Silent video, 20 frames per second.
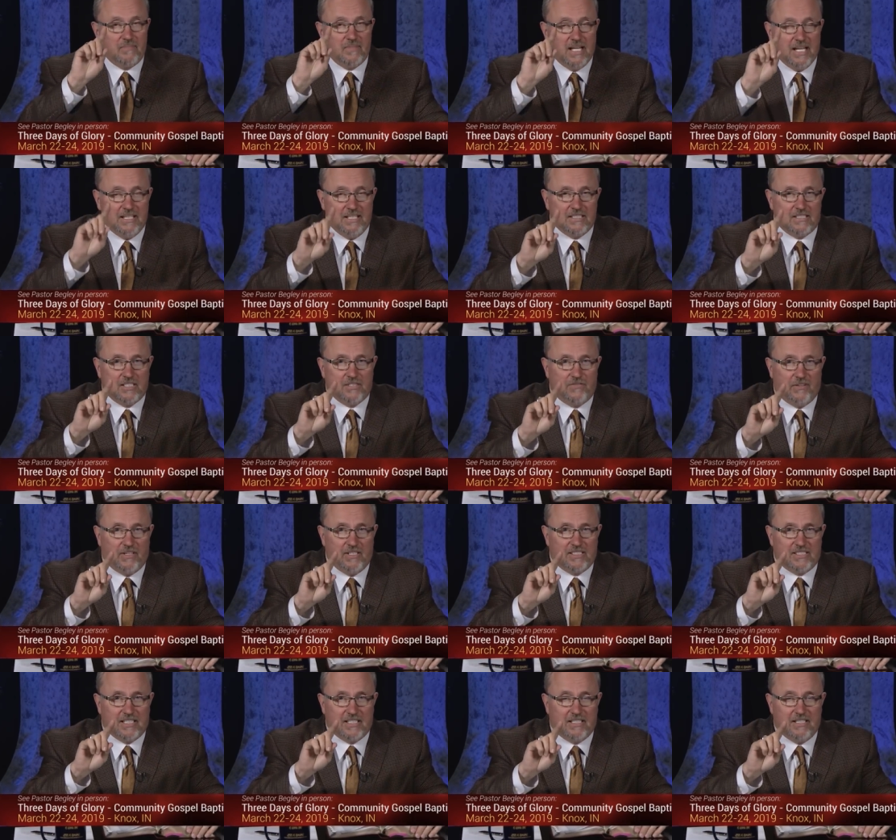And this is very
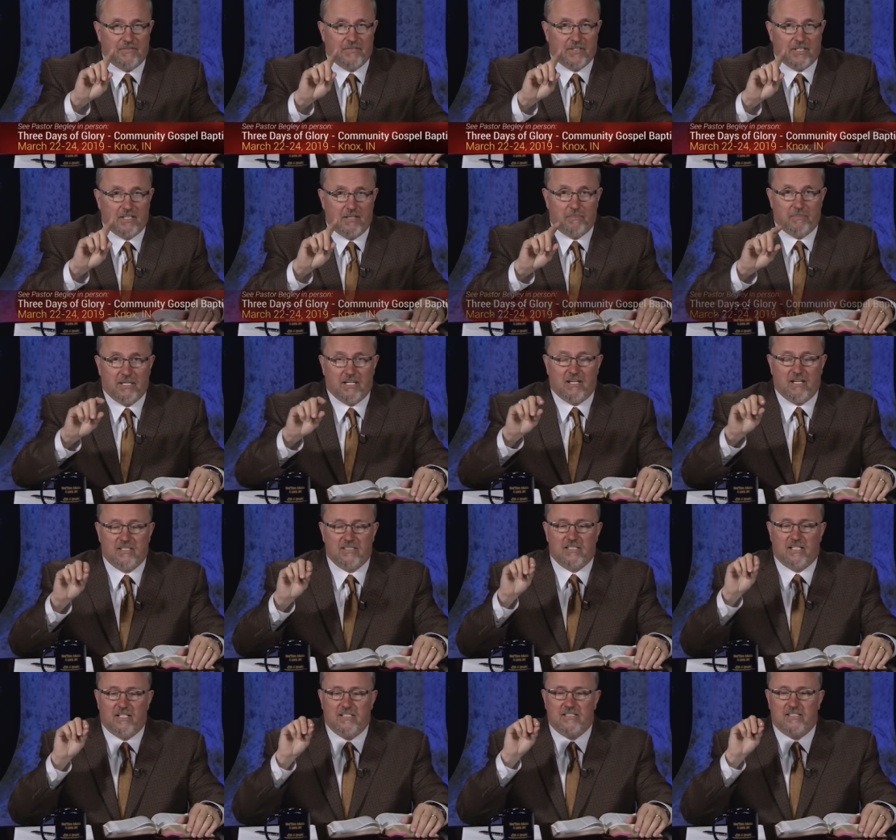significant
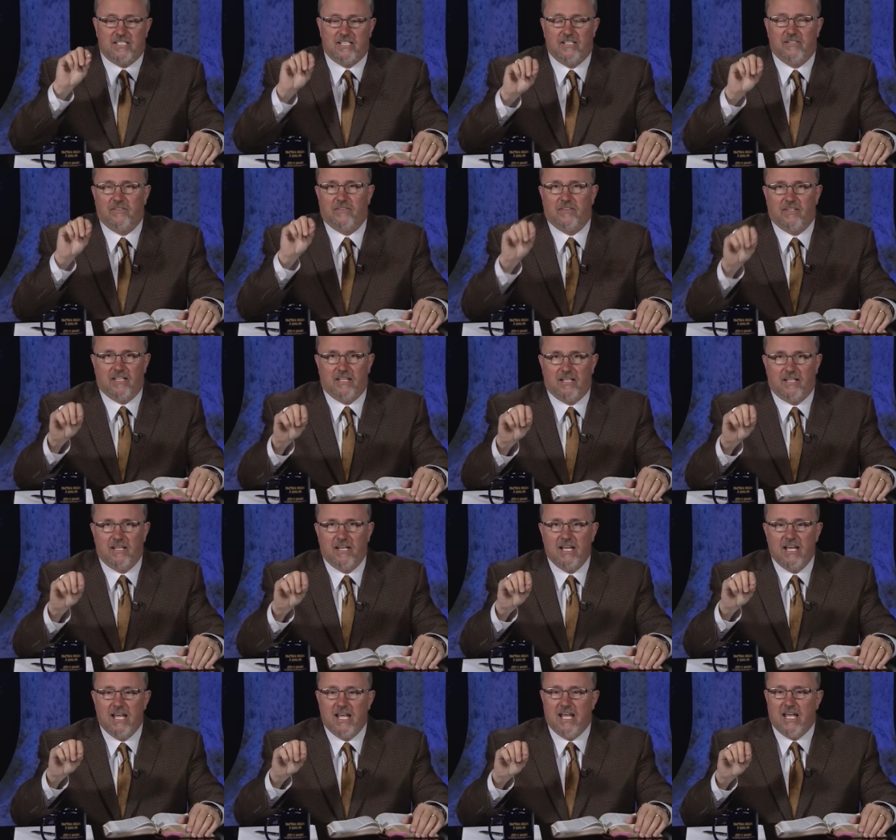because until then,
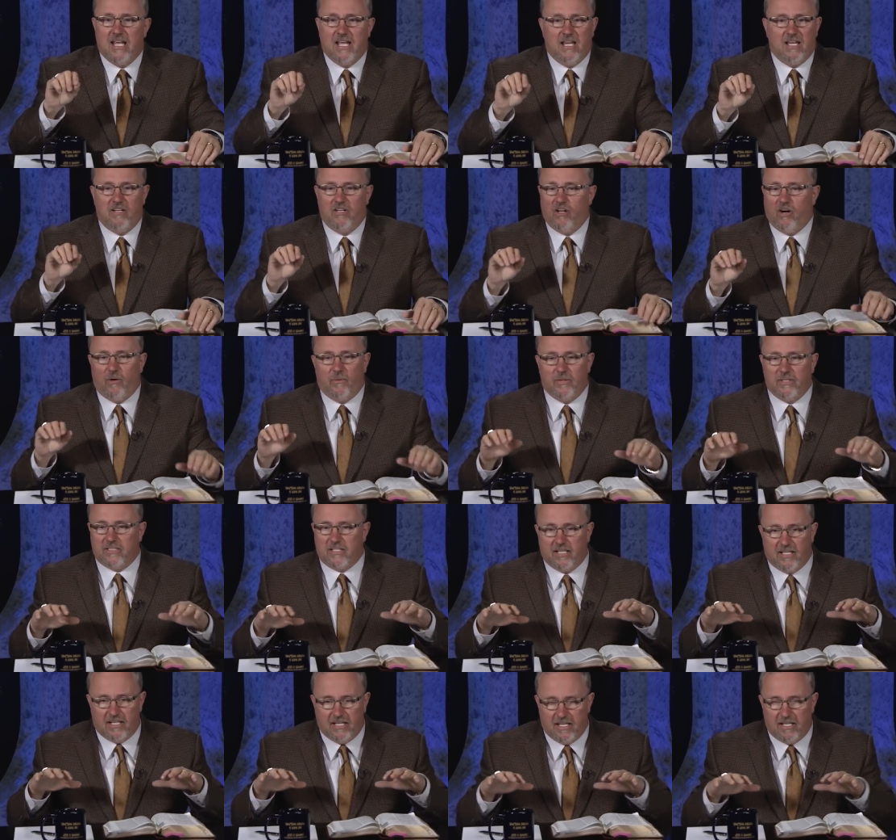no one
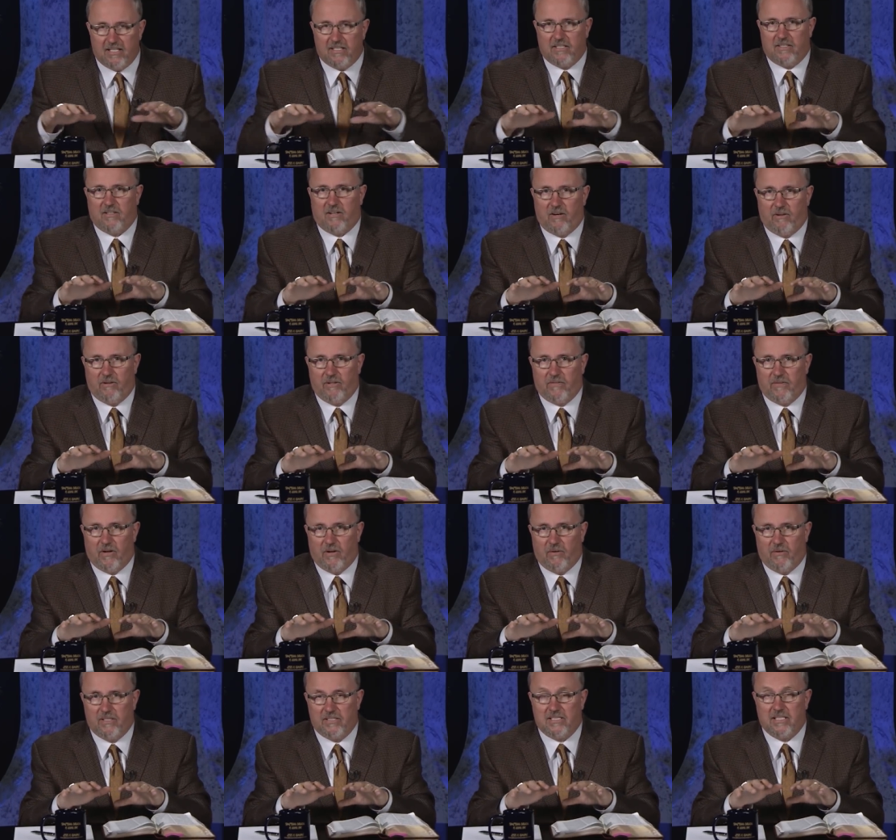could get into the Holy of
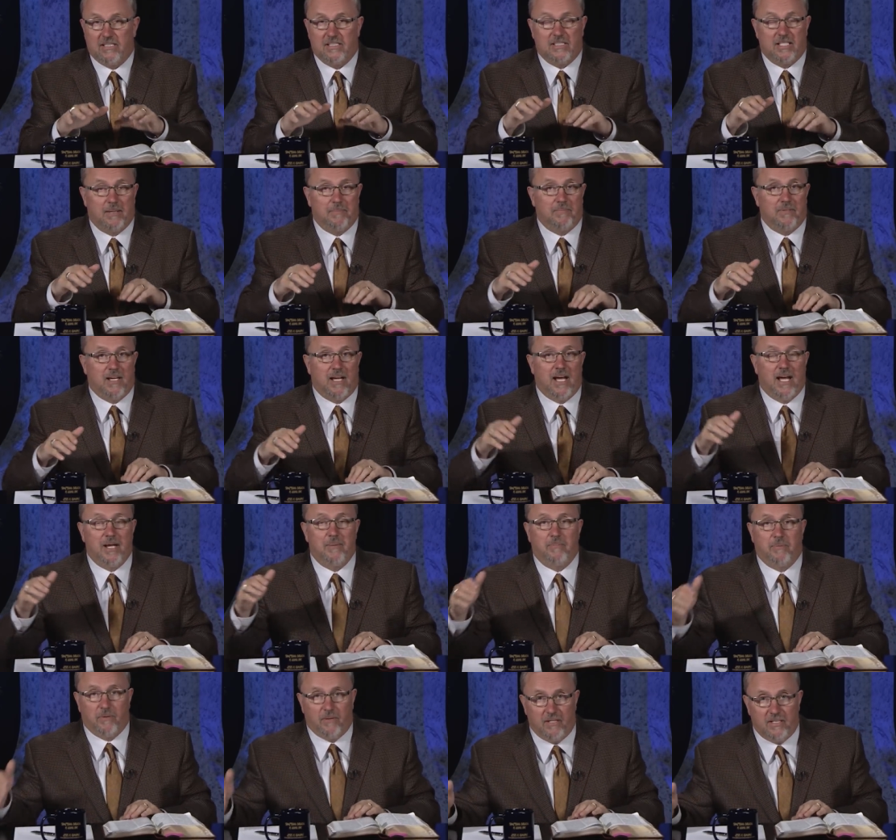Holies except the high
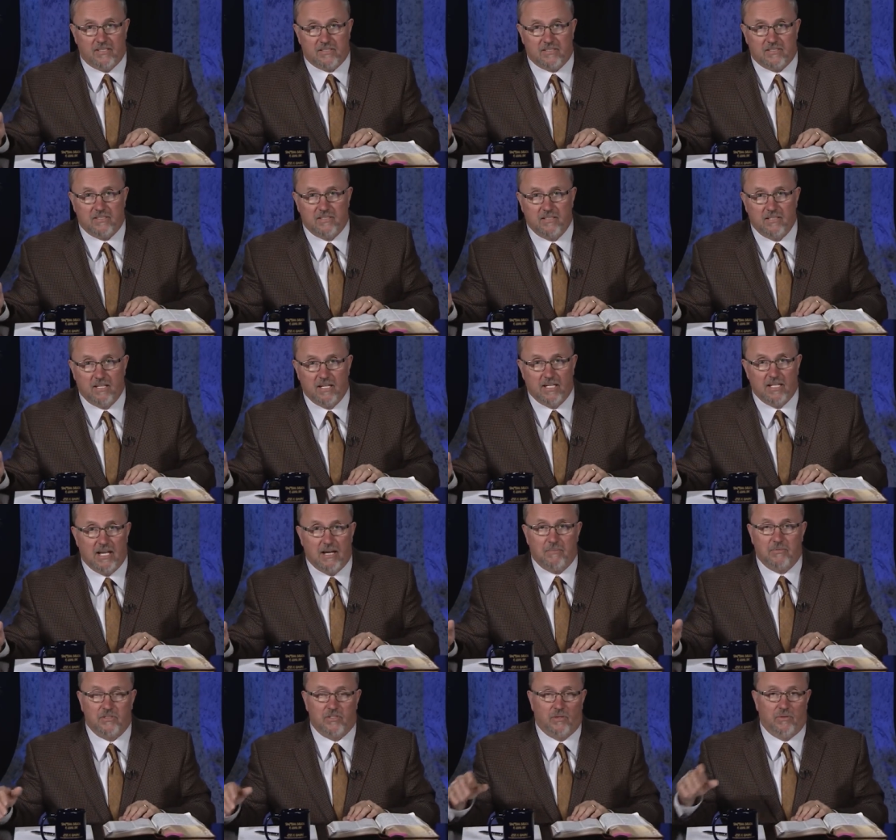priest. And
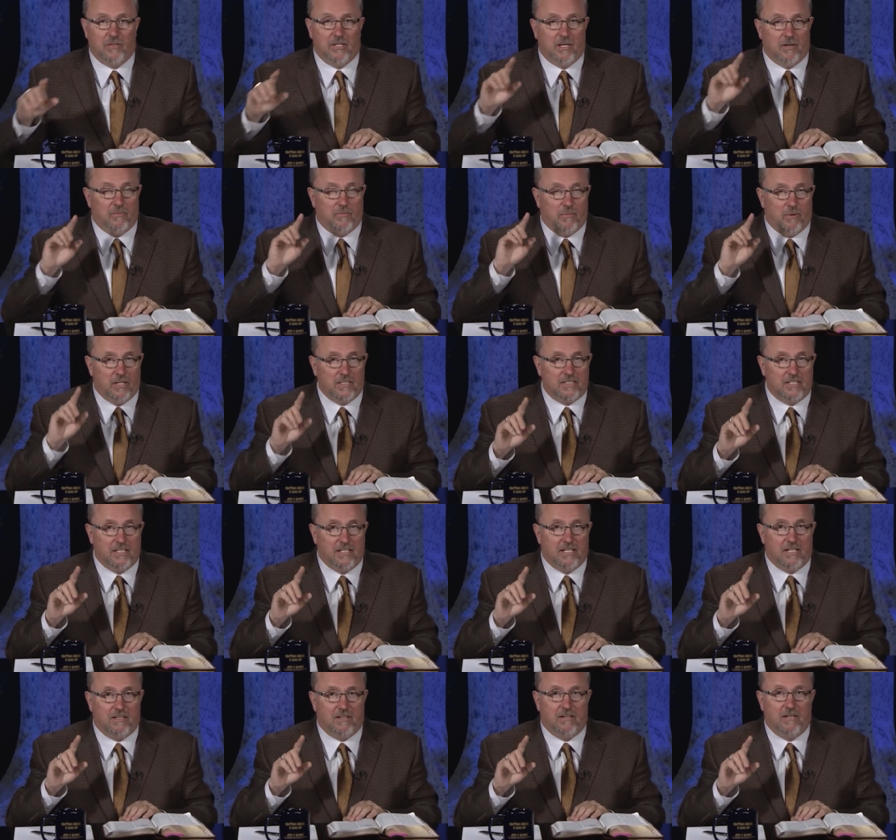that was only on once a
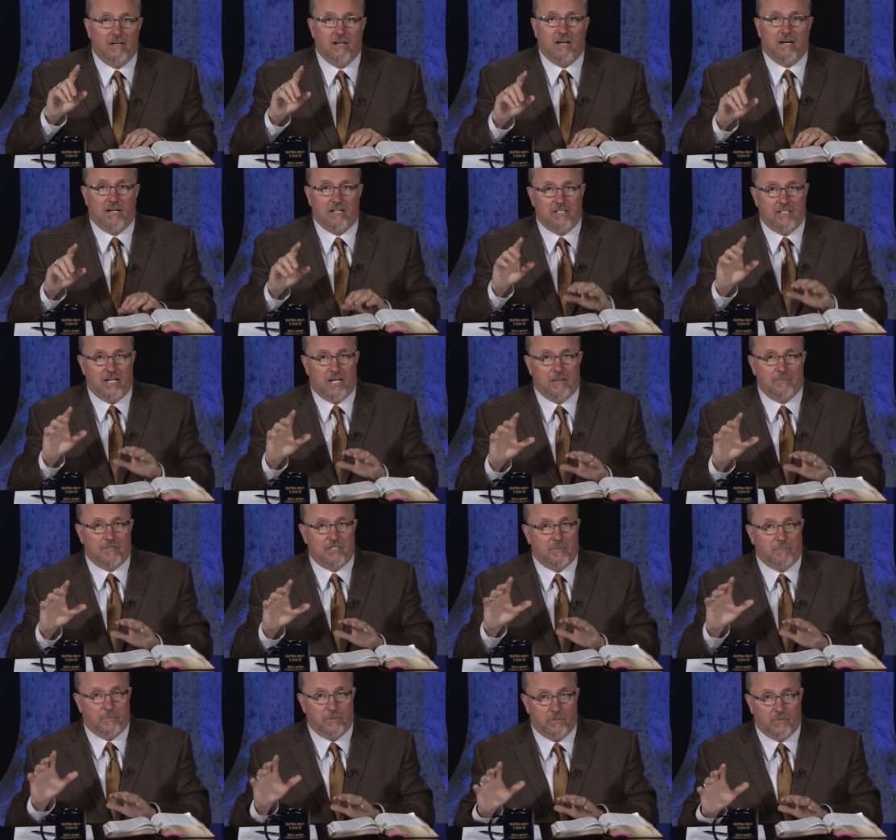year on Yom
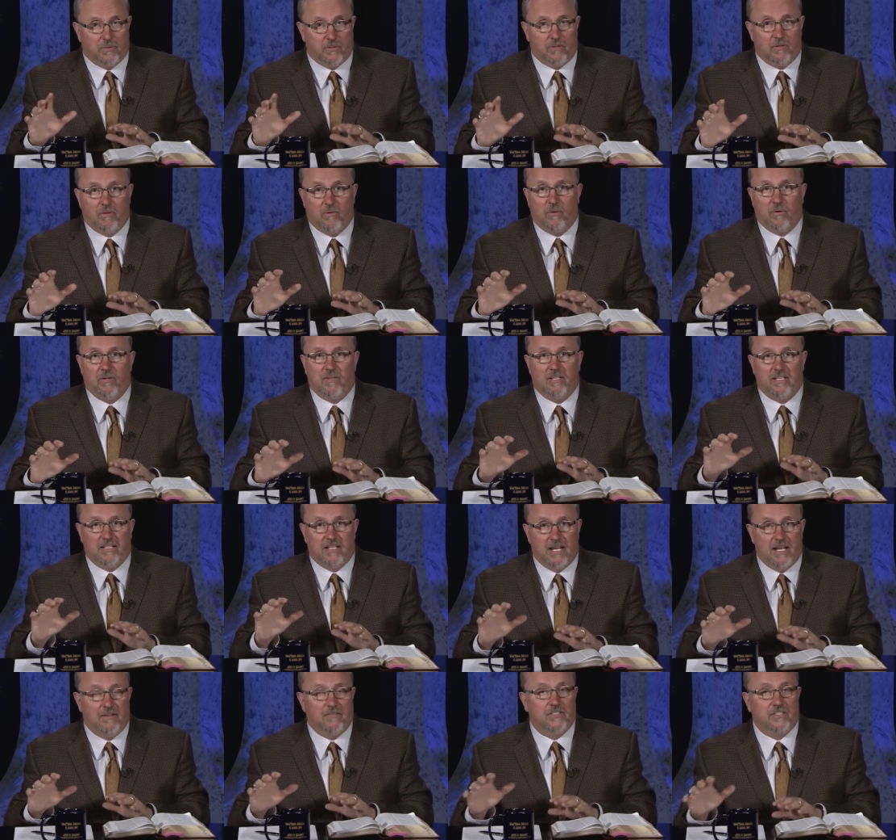Kippur or the
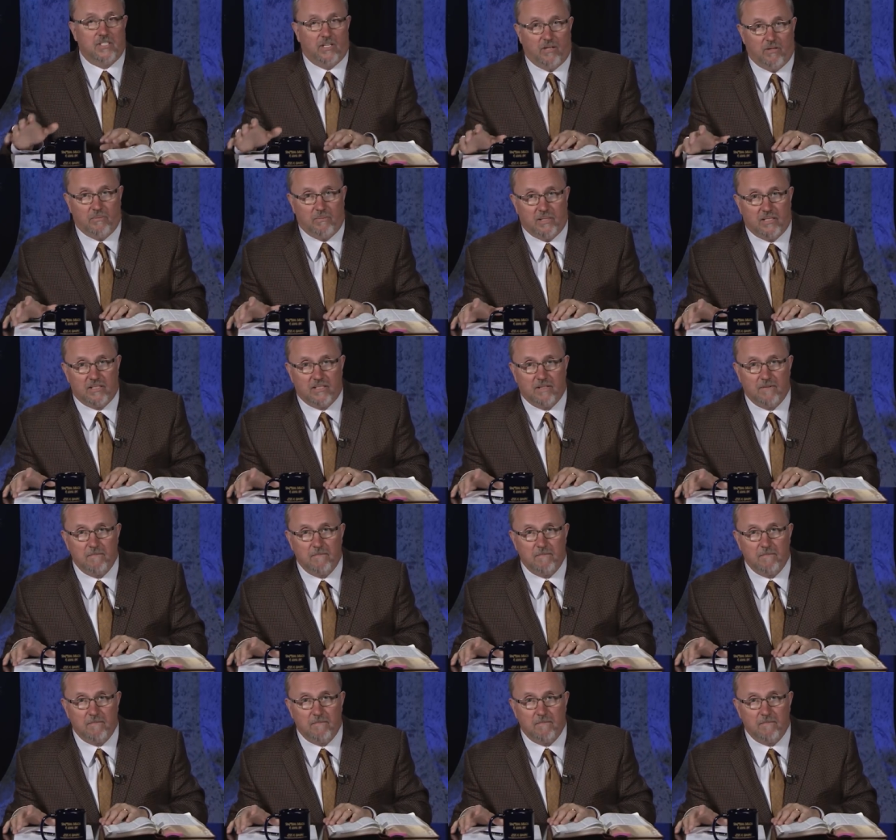Day of Atonement.